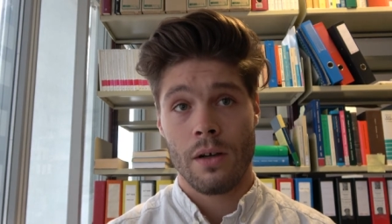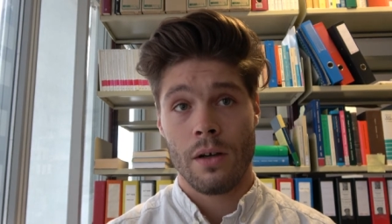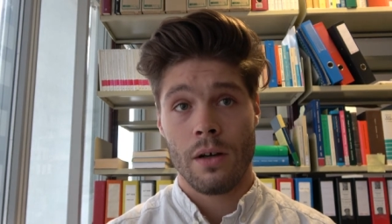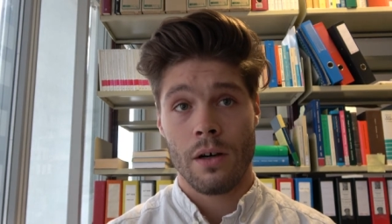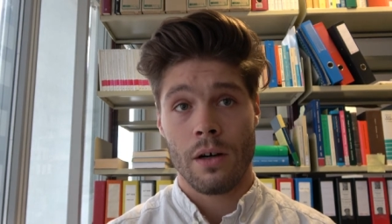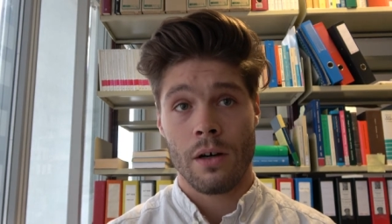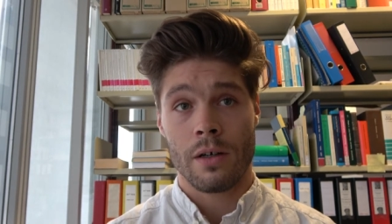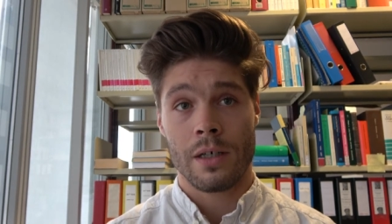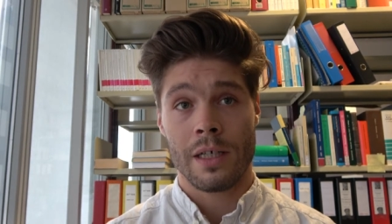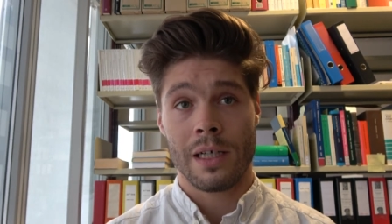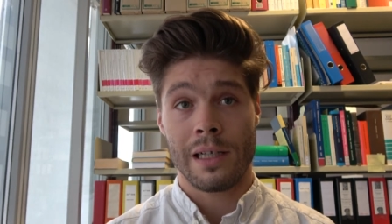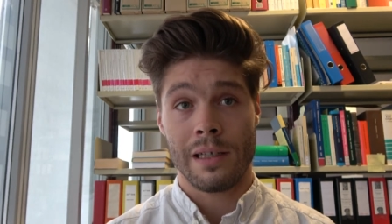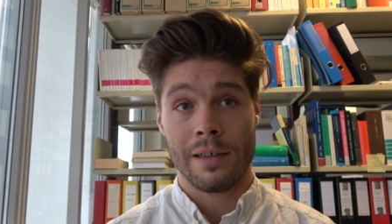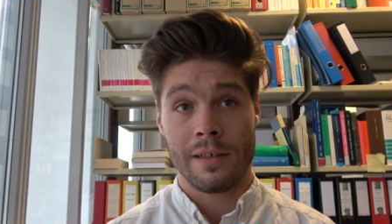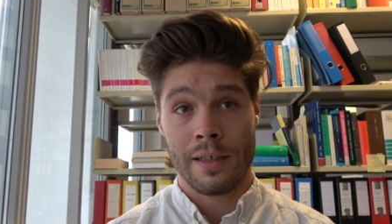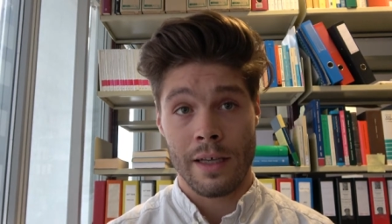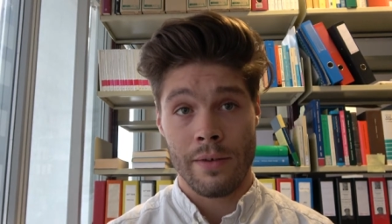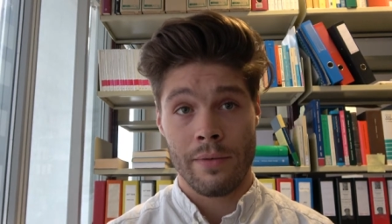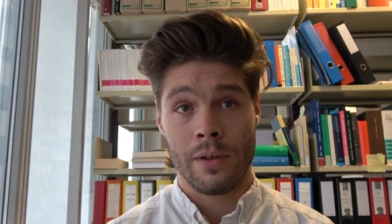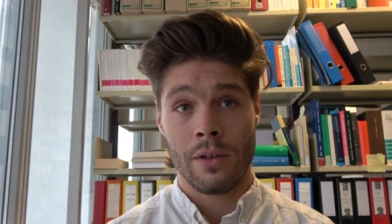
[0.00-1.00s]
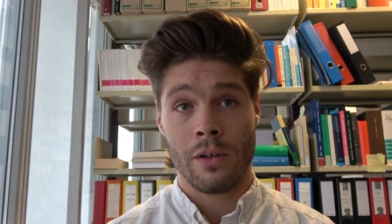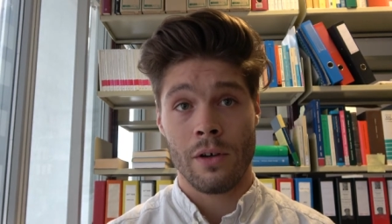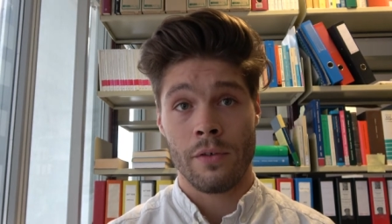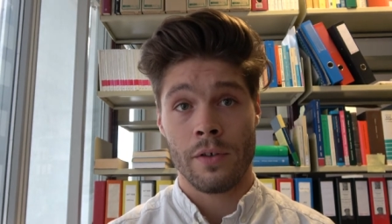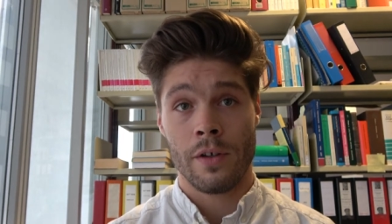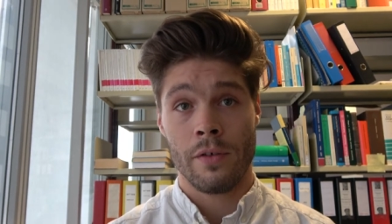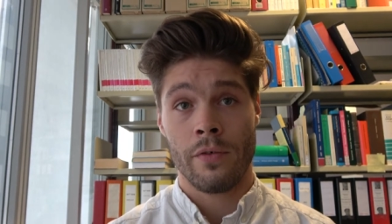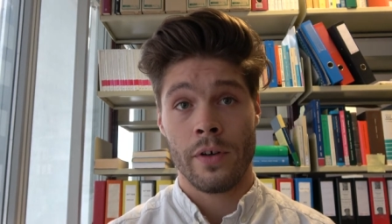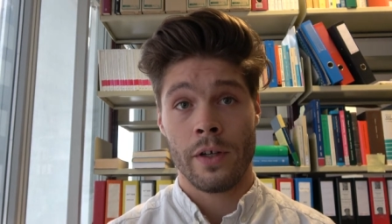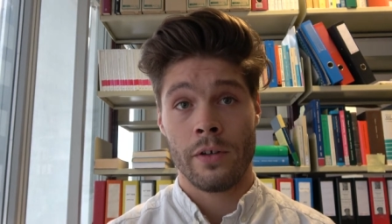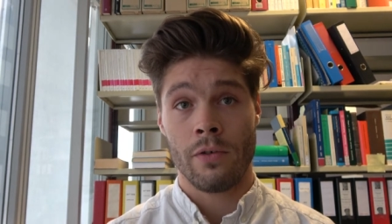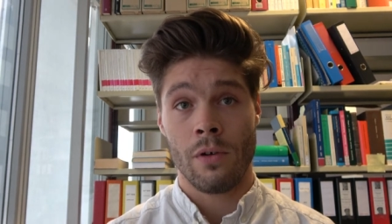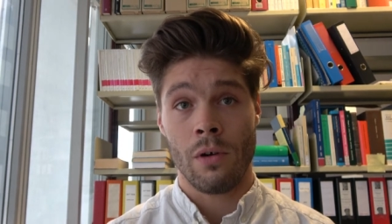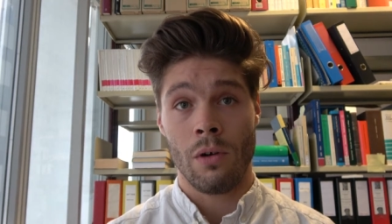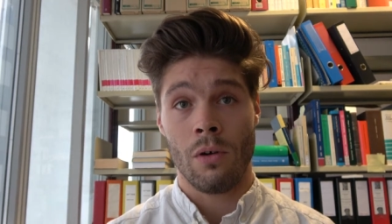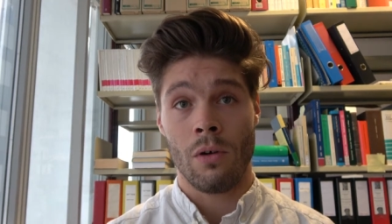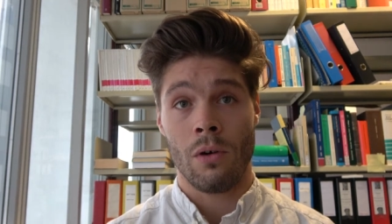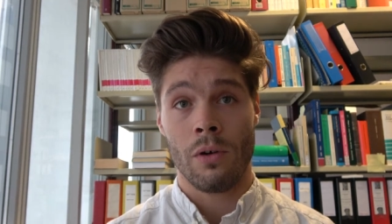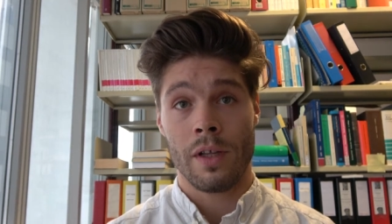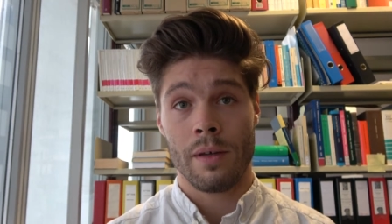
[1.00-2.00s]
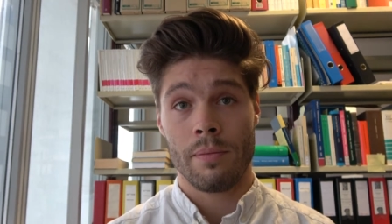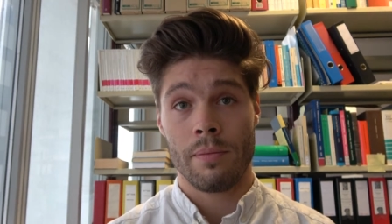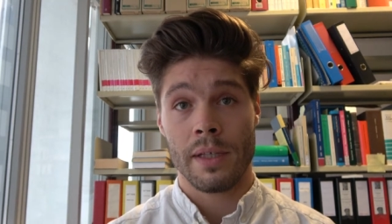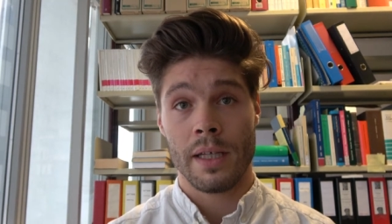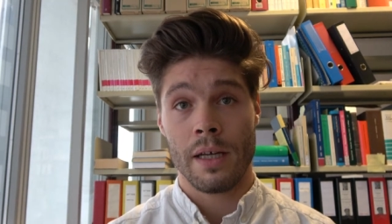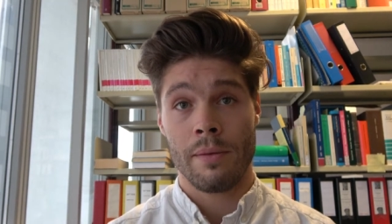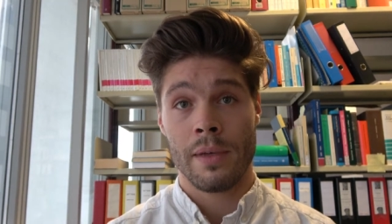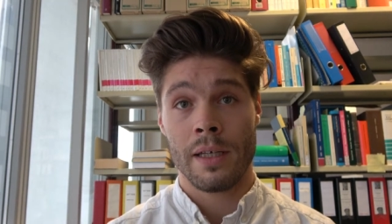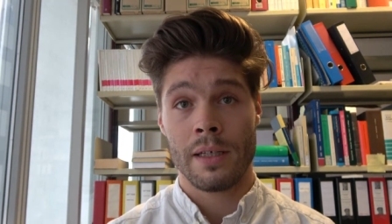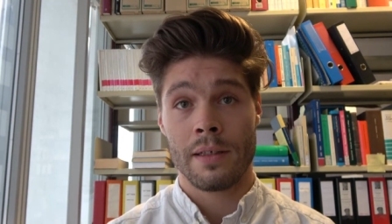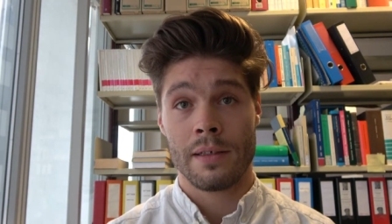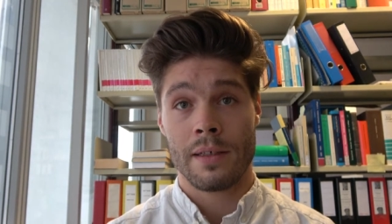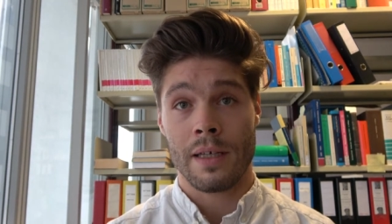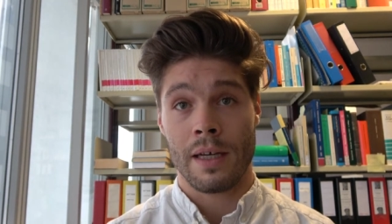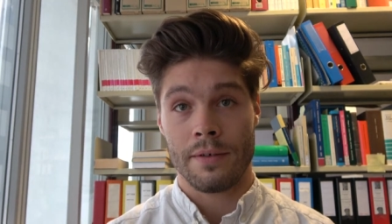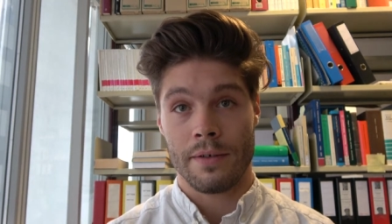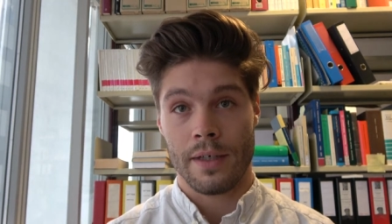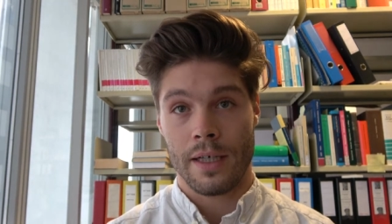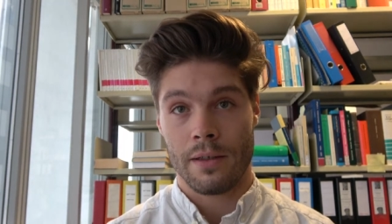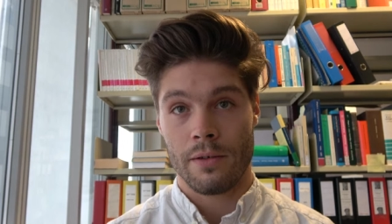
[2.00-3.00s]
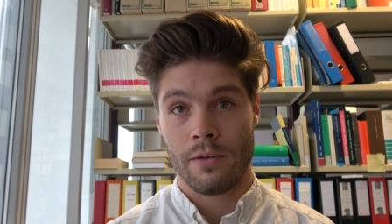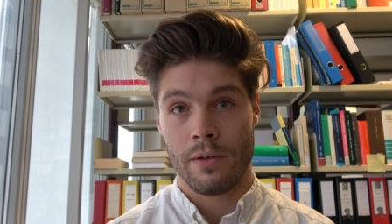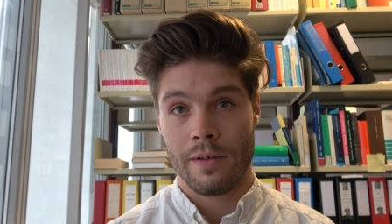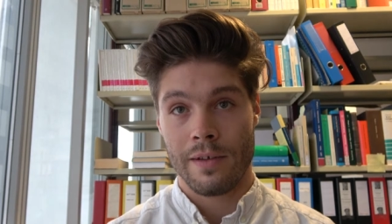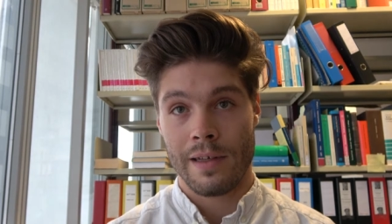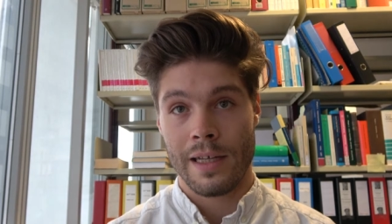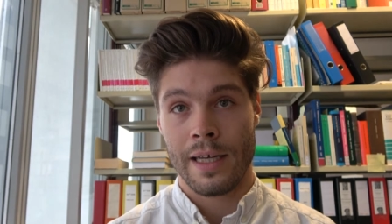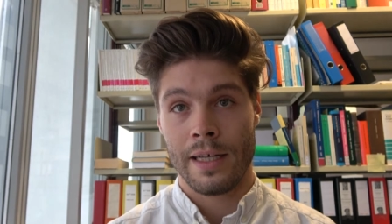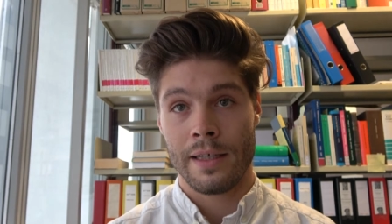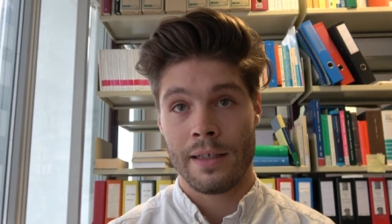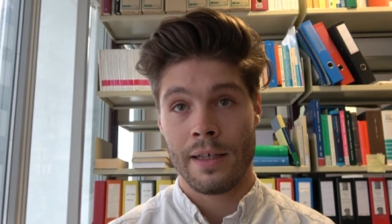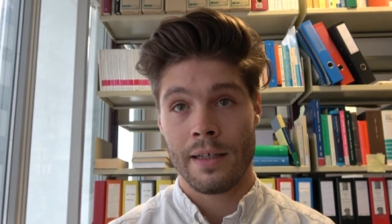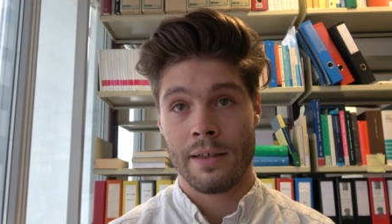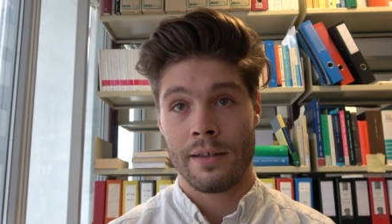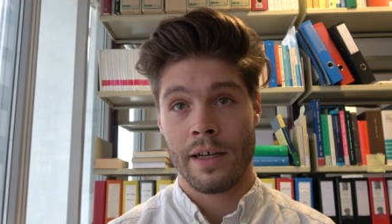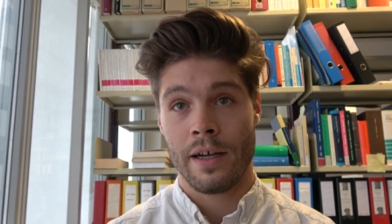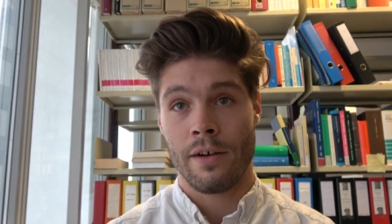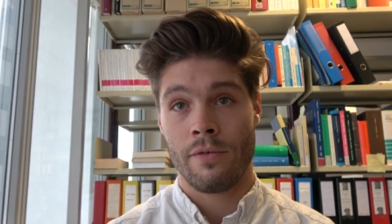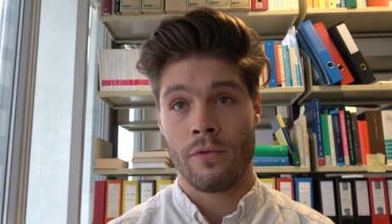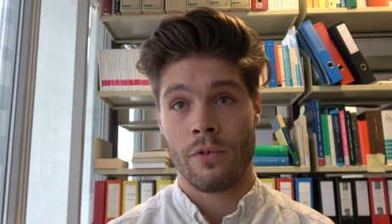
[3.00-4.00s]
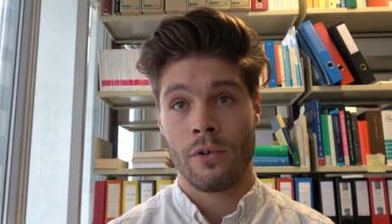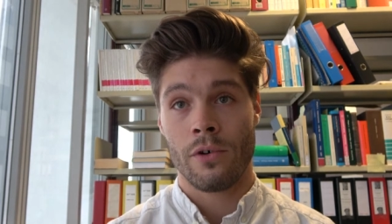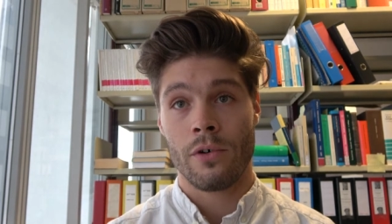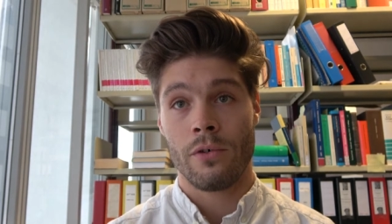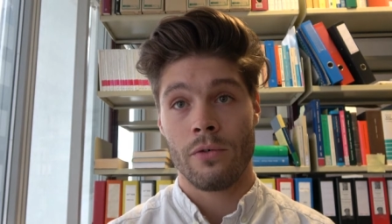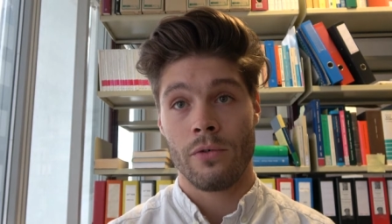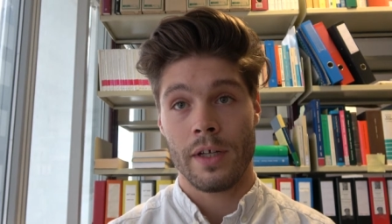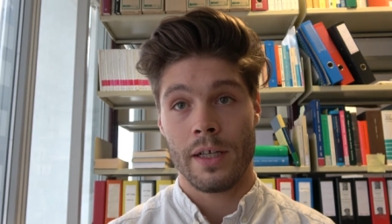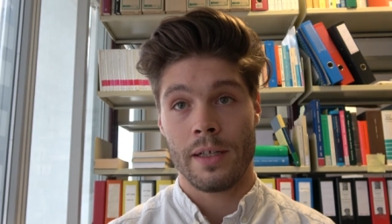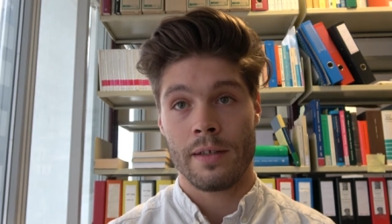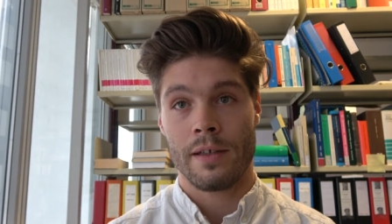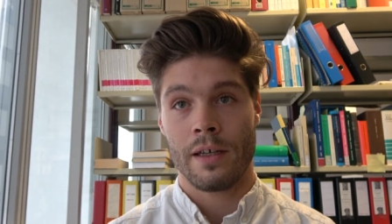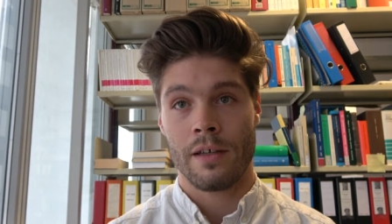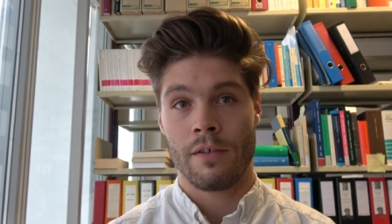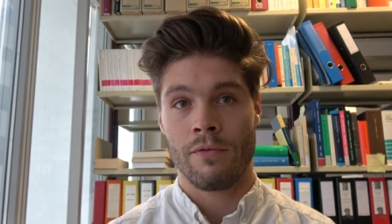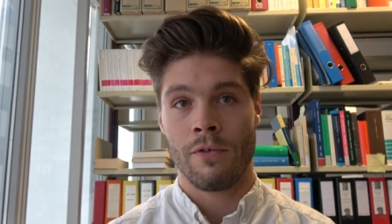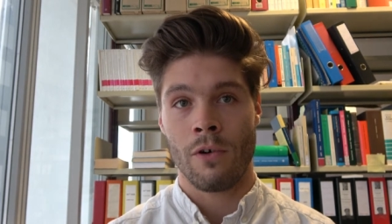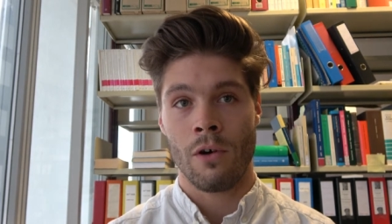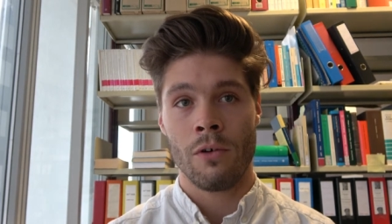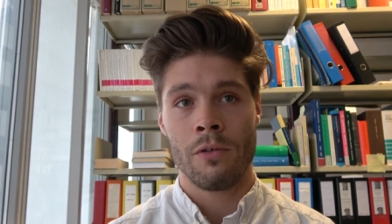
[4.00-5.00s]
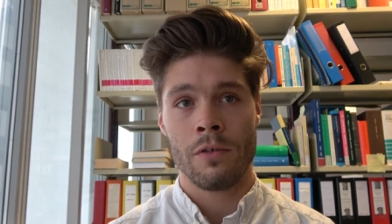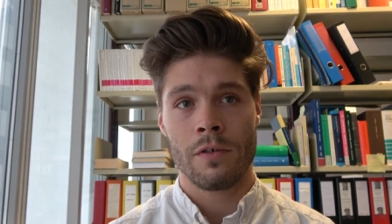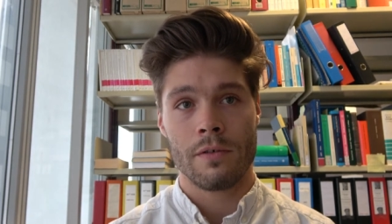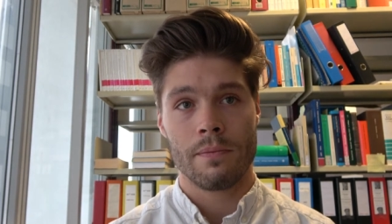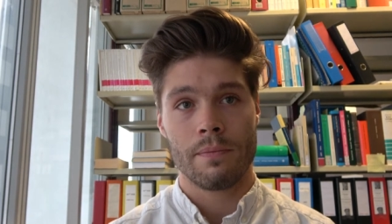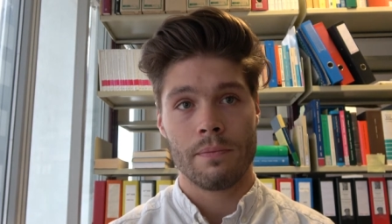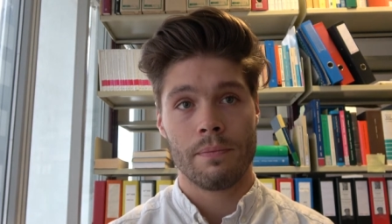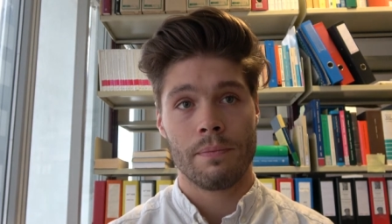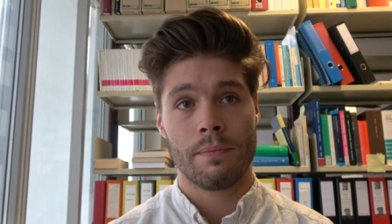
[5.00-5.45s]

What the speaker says: Article 7 of the Federal Law on Epidemics, as I translate it, therefore reads as follows.